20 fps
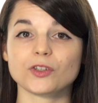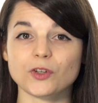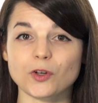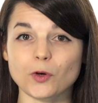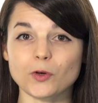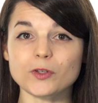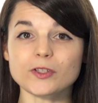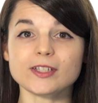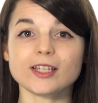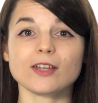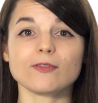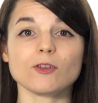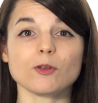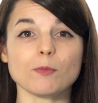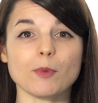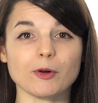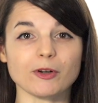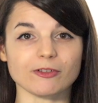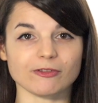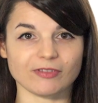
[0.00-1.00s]
Goals give you
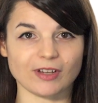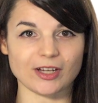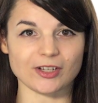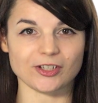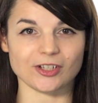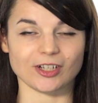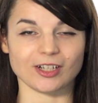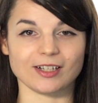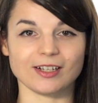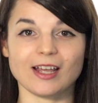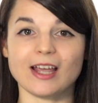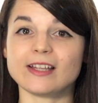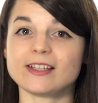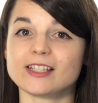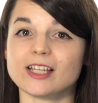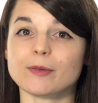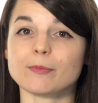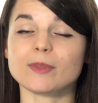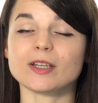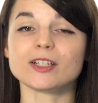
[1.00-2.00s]
motivation and
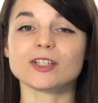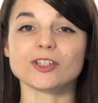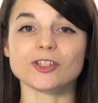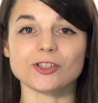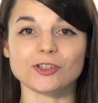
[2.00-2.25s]
something to